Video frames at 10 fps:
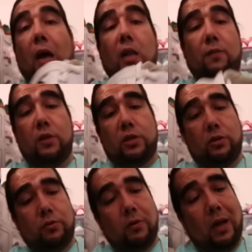I love this
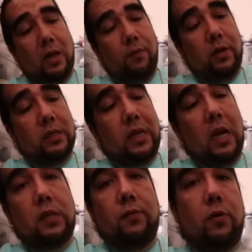shoe. I love what it
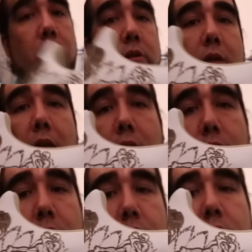stands for. Got the
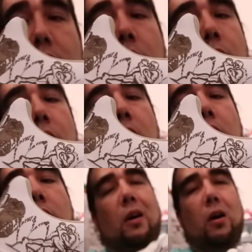Trojan going on
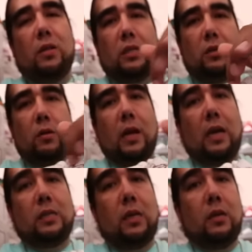it. All these little
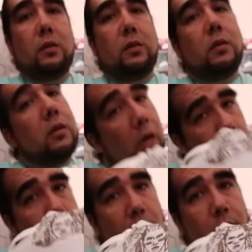nice hints.
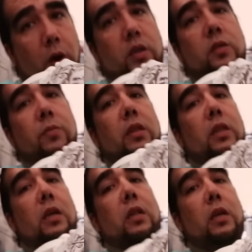I'm sure Mark Smith
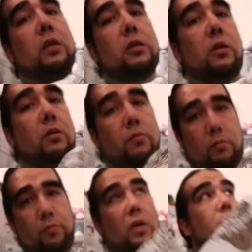did this, so big